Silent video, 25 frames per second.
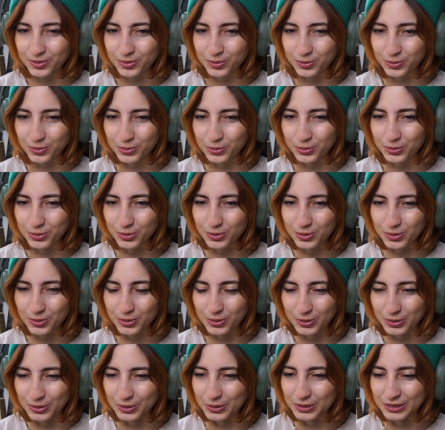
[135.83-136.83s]

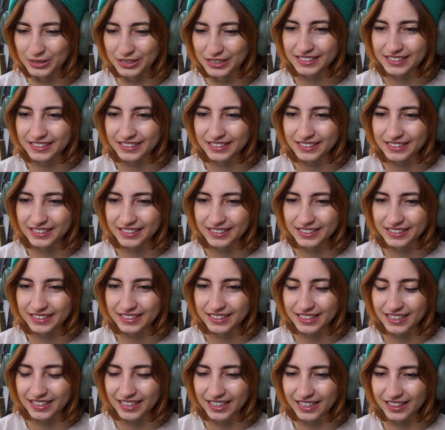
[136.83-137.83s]
Ooh,
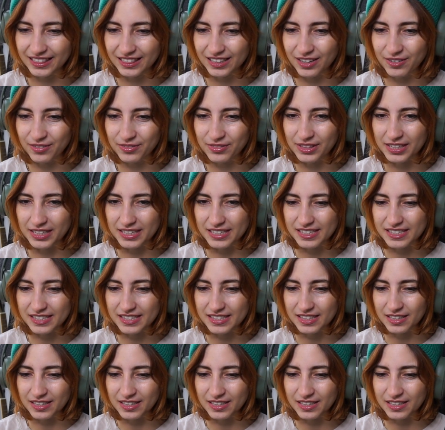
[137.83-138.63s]
I love this.